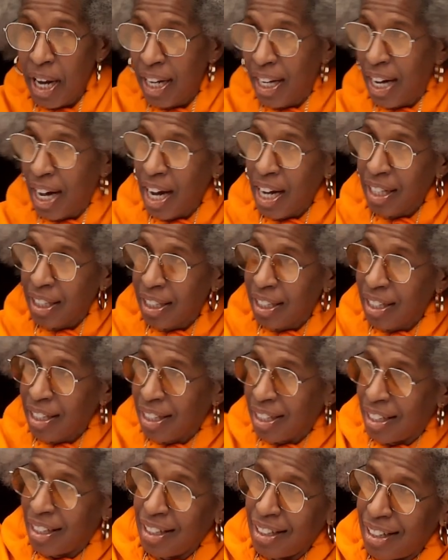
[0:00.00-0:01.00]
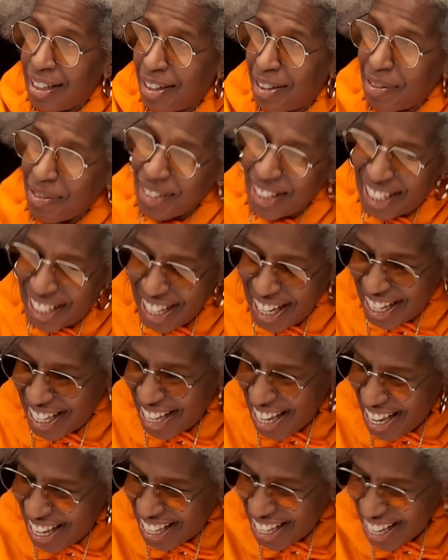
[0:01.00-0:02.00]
island and. Um, okay, um... there you go.